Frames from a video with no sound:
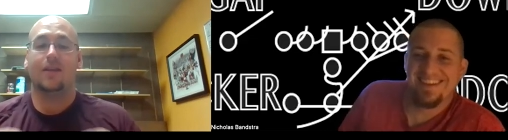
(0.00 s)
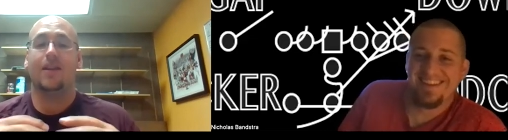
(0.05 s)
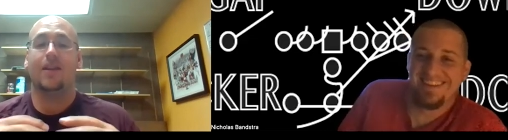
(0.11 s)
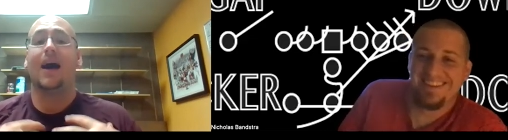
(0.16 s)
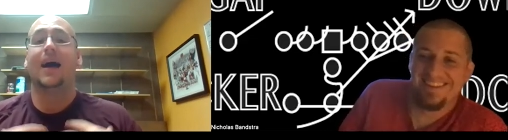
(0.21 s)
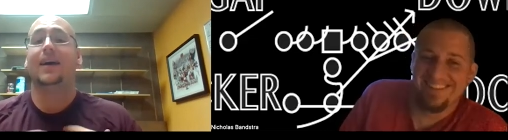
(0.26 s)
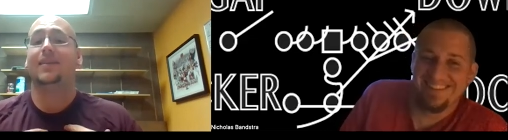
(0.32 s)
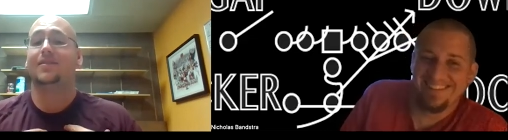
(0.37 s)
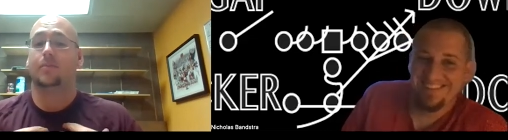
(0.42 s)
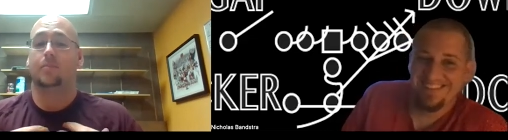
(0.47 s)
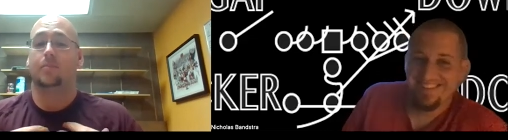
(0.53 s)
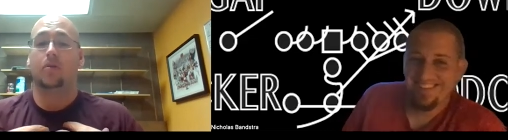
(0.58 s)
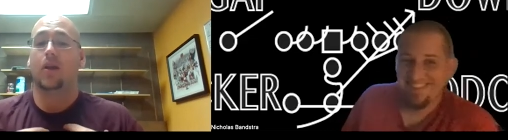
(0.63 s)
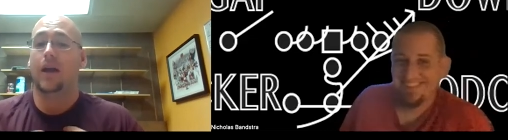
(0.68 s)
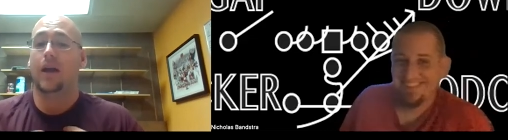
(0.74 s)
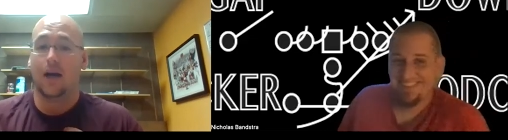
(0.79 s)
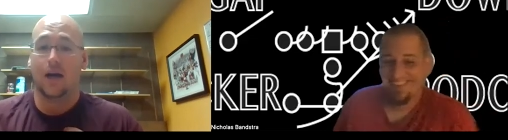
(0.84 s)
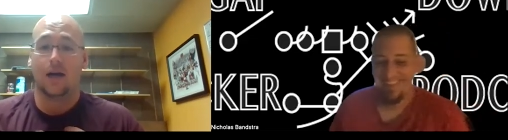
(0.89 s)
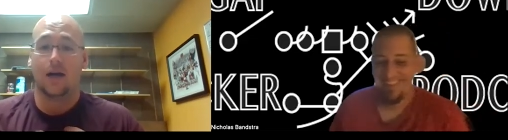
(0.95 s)
Speaker 1: not as a
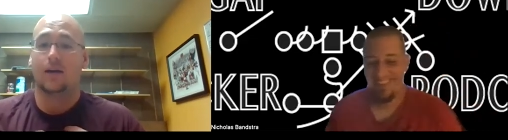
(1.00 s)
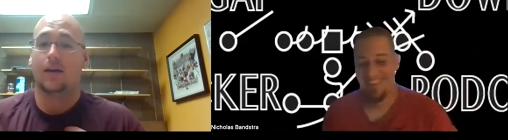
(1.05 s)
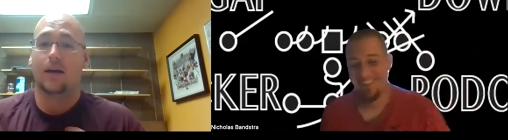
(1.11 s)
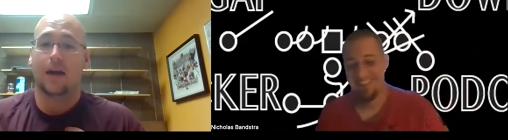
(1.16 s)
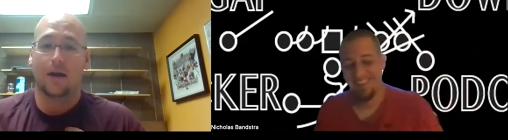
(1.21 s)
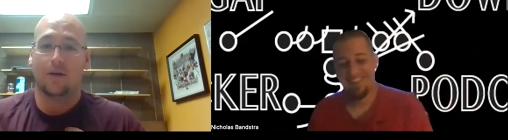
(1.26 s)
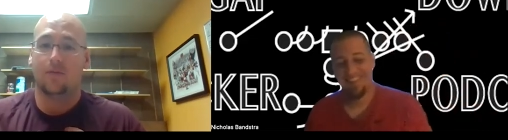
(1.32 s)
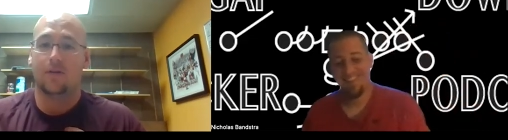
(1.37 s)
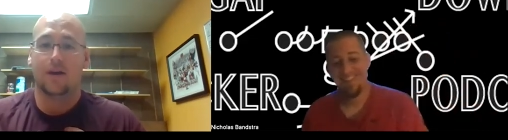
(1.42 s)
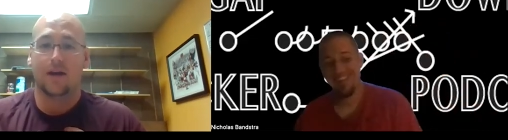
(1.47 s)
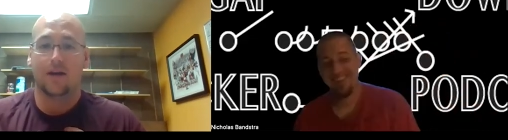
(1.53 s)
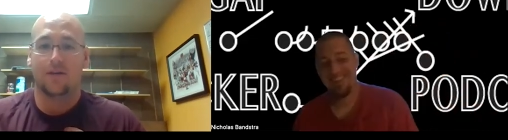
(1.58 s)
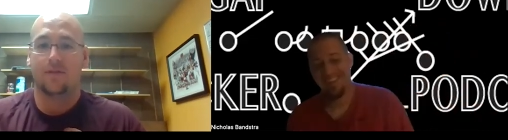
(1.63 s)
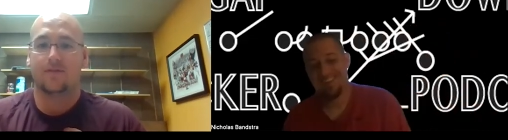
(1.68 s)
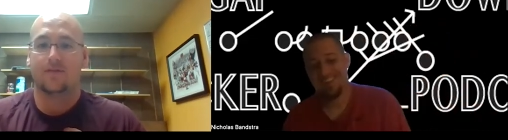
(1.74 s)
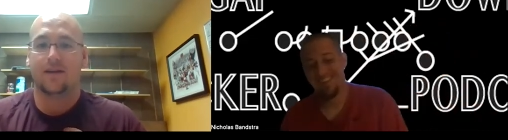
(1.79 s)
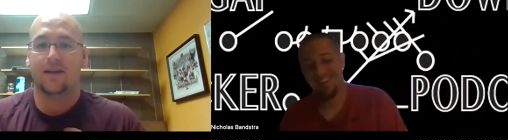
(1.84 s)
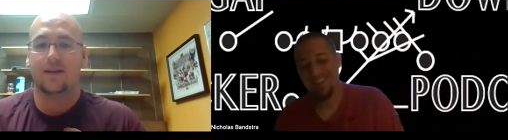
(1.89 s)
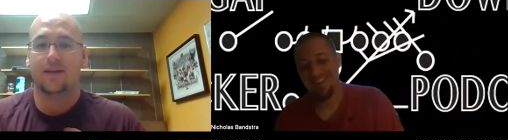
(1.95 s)
player, I would never
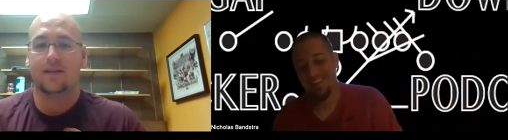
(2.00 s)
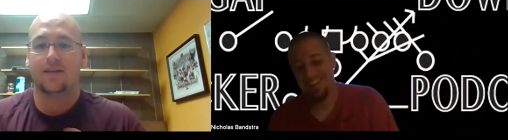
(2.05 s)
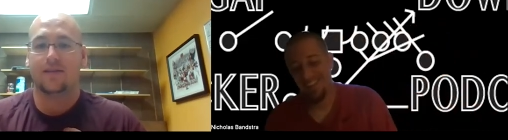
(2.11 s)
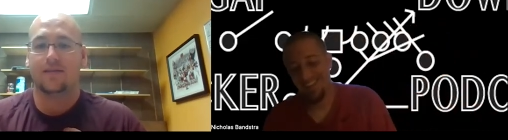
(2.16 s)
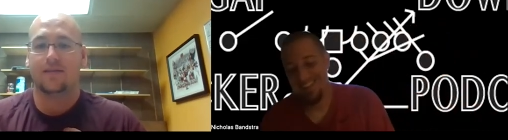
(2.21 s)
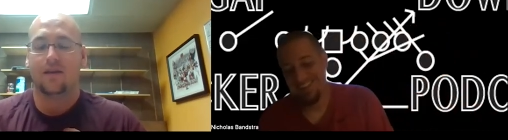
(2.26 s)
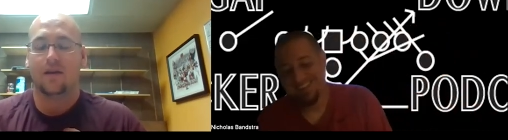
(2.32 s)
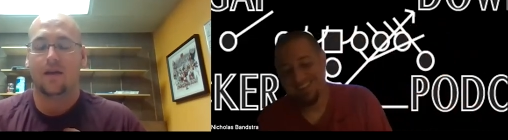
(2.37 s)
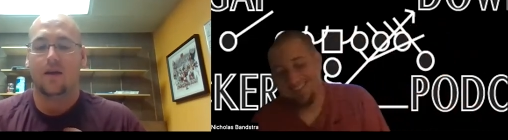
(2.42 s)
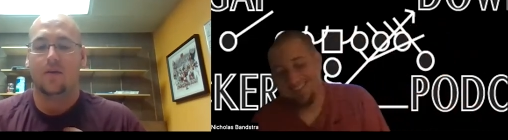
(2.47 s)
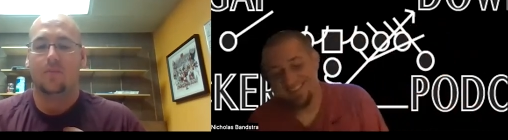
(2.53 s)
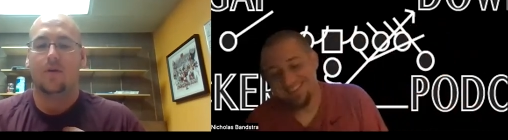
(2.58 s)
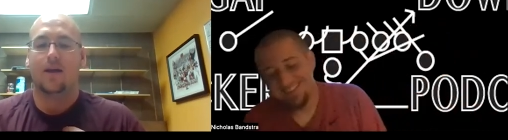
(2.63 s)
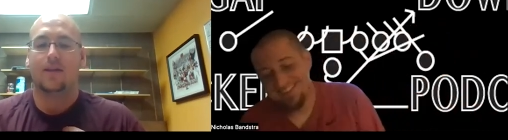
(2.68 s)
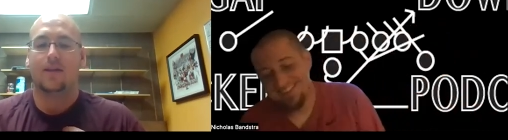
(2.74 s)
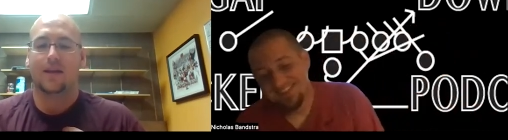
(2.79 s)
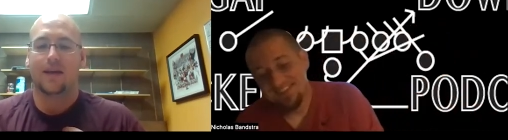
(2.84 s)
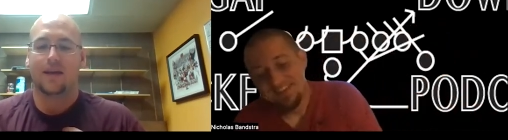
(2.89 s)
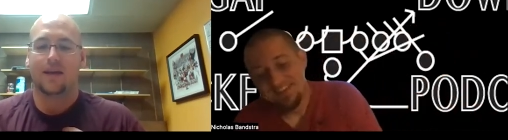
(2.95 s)
say this, but I
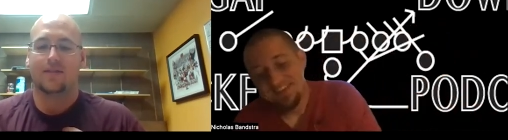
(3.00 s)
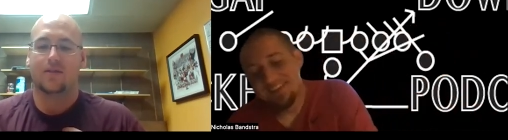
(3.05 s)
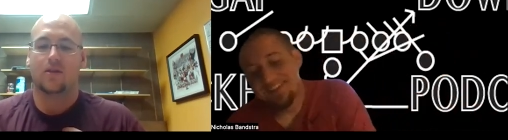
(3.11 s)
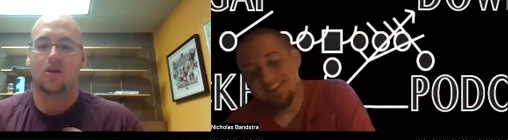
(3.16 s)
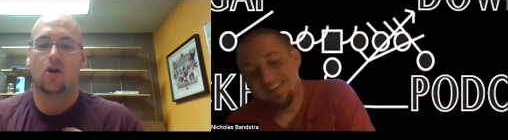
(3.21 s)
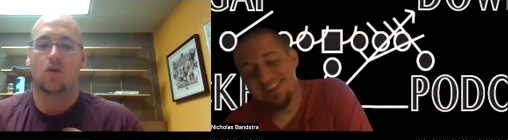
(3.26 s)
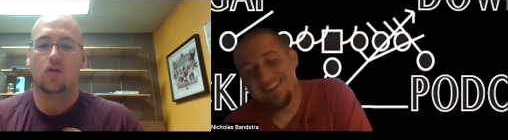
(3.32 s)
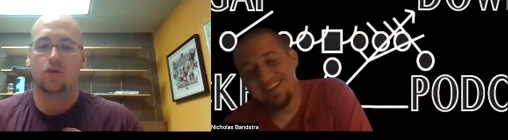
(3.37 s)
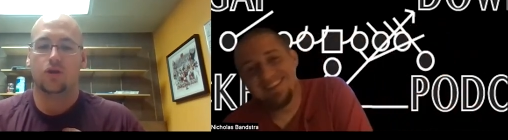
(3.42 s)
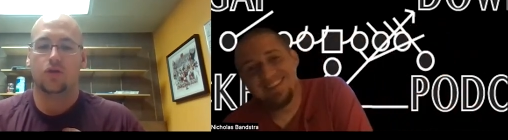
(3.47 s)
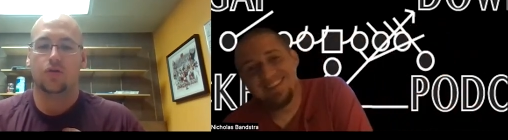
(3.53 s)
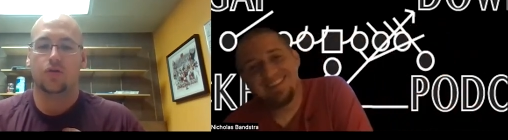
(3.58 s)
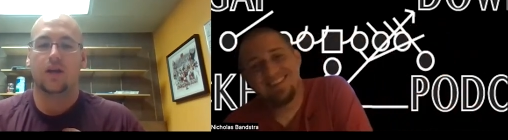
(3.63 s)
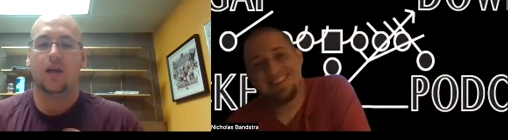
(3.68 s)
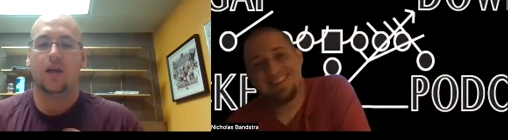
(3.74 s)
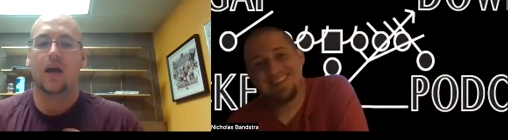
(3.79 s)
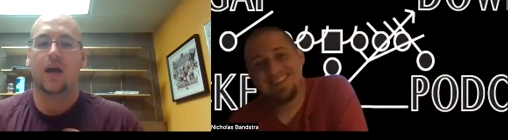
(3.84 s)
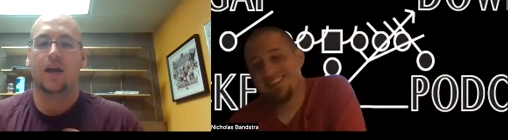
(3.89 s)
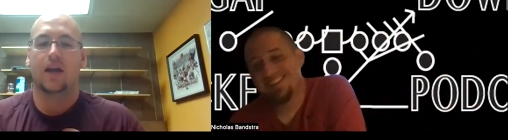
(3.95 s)
think as a coach, you
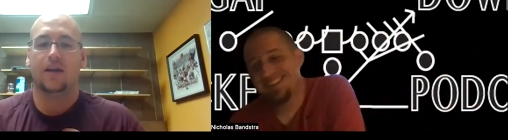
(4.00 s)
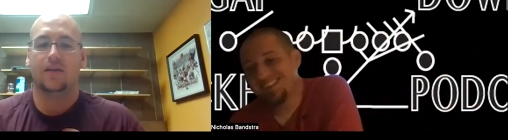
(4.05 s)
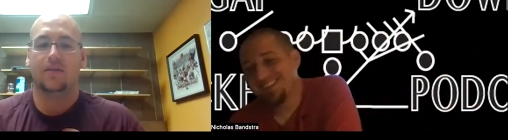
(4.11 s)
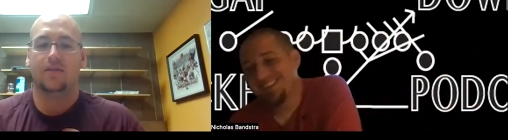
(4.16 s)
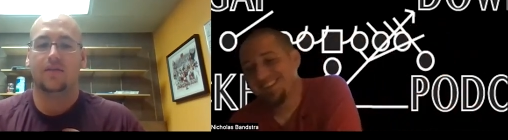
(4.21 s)
can kind of